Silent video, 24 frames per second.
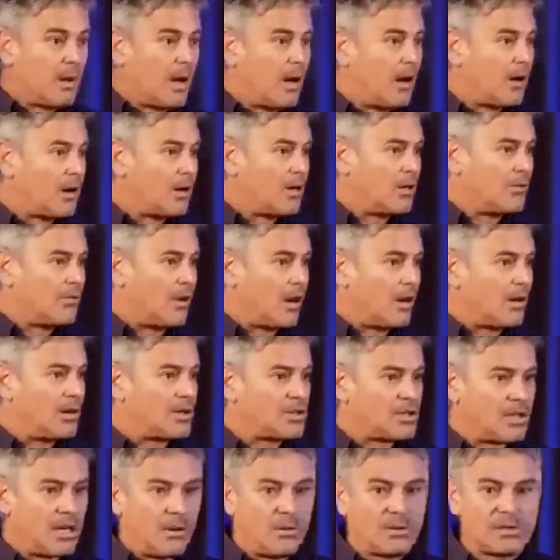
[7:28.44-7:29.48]
to my horror of
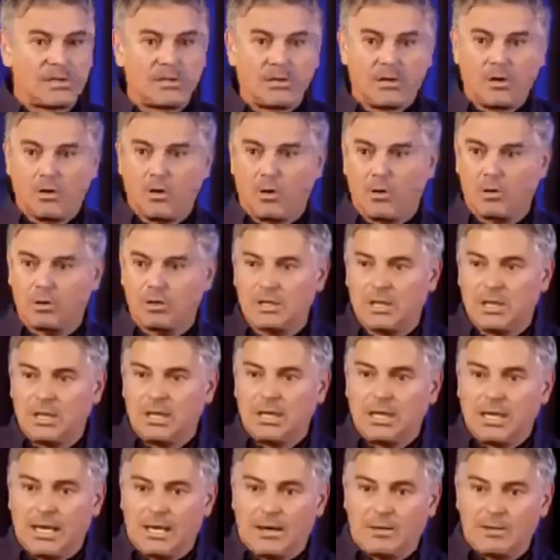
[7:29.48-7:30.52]
horrors, and I was in court,
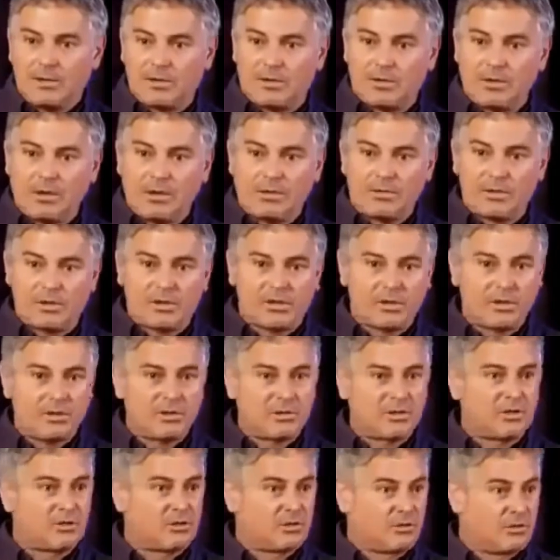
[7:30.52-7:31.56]
and I was doing
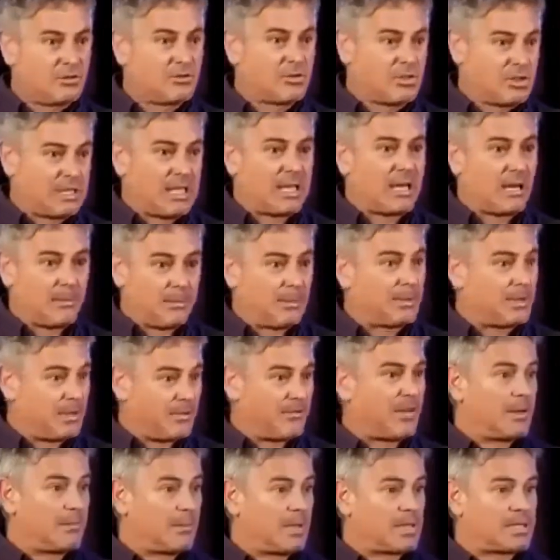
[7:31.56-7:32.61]
research to stand up and
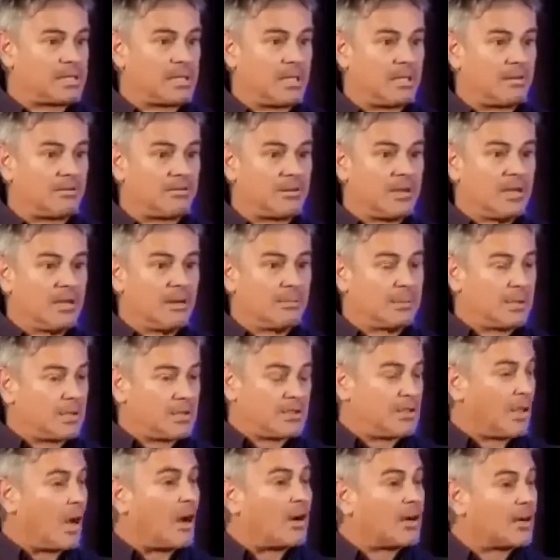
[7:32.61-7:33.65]
defend myself,
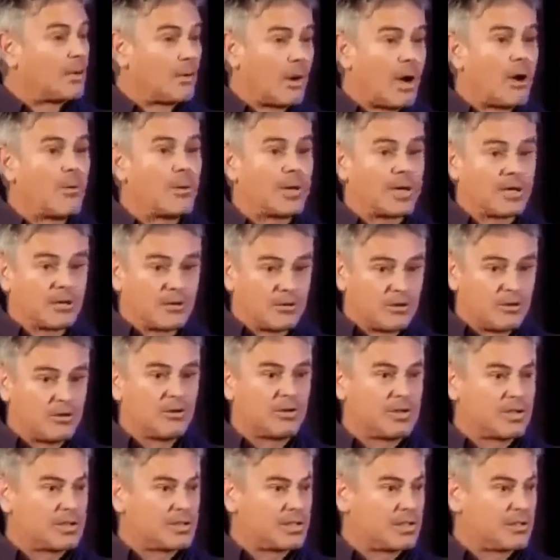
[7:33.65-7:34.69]
because the only way we can
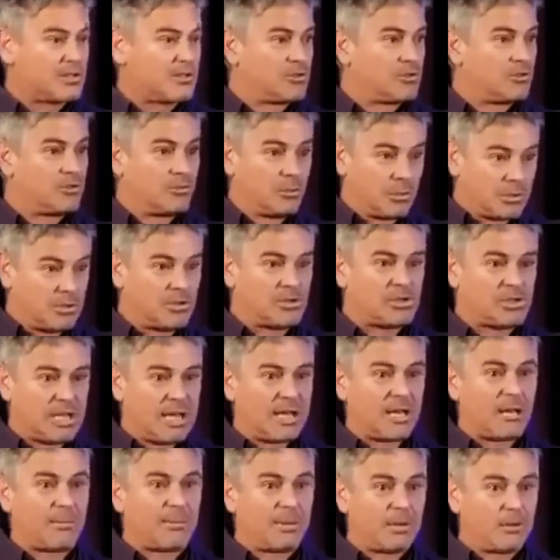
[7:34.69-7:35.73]
do this is when you
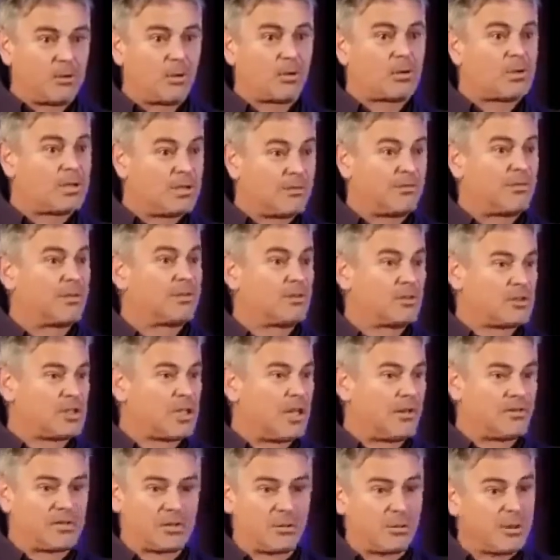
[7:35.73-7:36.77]
stand up in court and defend
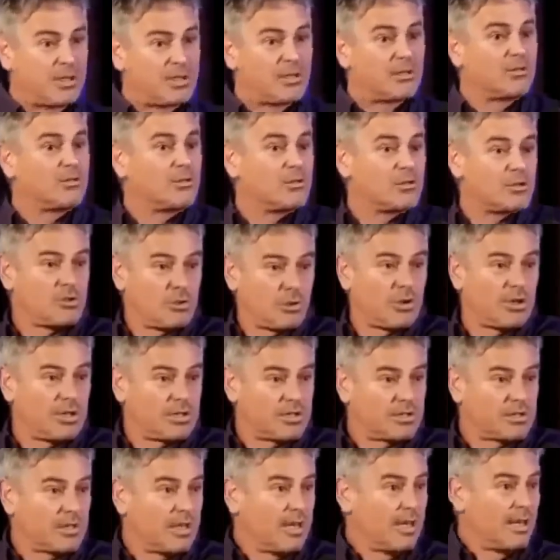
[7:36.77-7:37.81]
yourself. So we didn't use
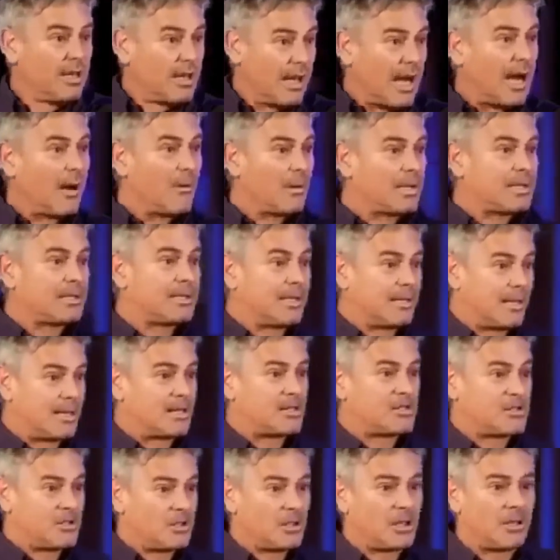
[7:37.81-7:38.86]
lawyers. I went there
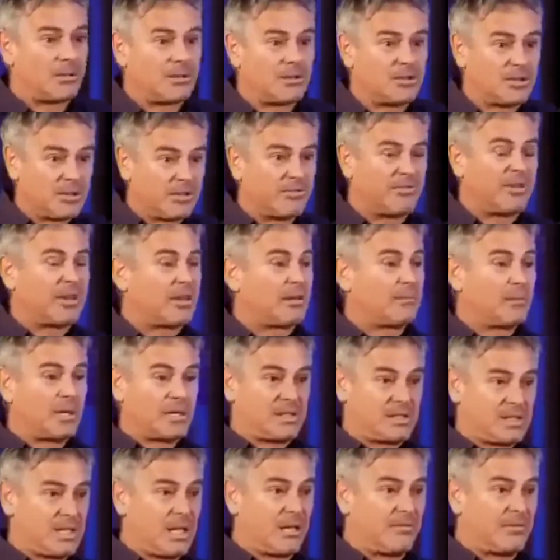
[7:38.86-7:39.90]
and I stood and defended
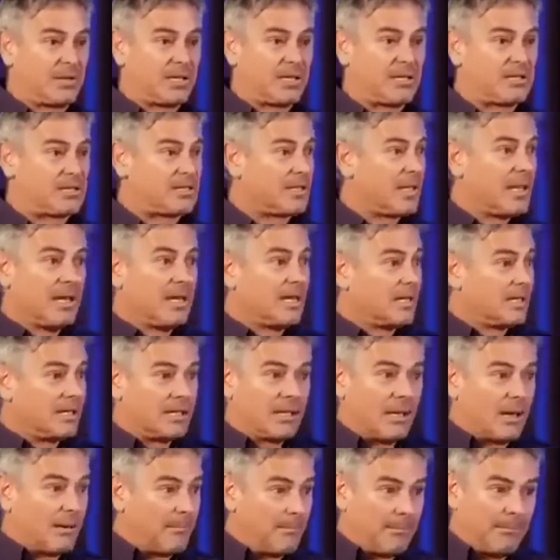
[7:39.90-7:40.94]
myself against
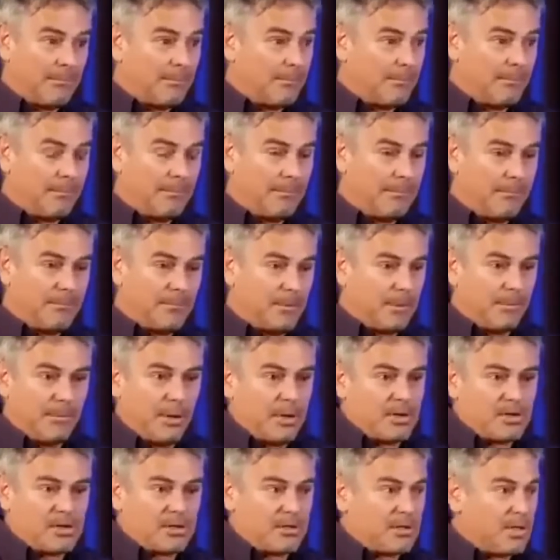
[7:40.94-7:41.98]
the
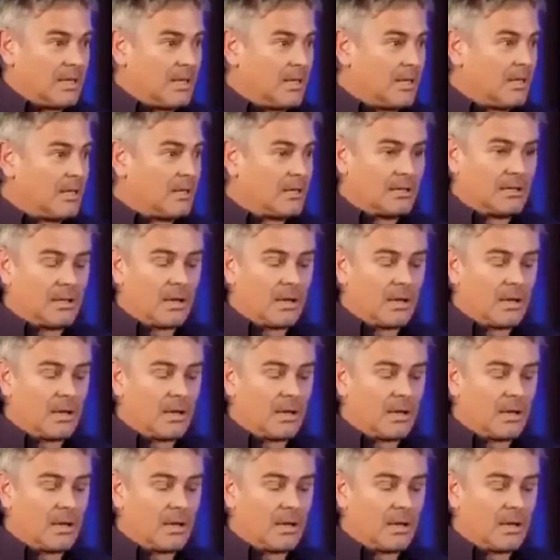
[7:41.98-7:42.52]
most,